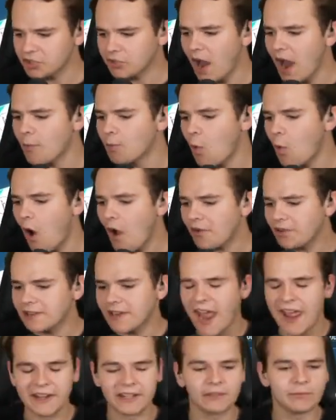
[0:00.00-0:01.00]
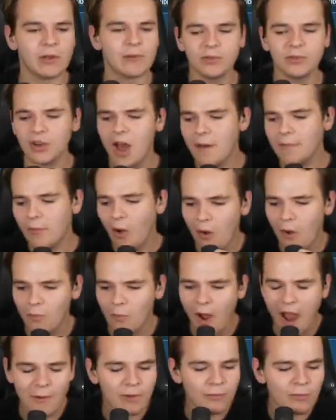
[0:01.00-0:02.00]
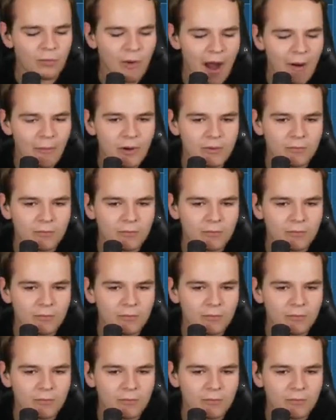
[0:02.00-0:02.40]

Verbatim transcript: Try water landing. We will not. Why would why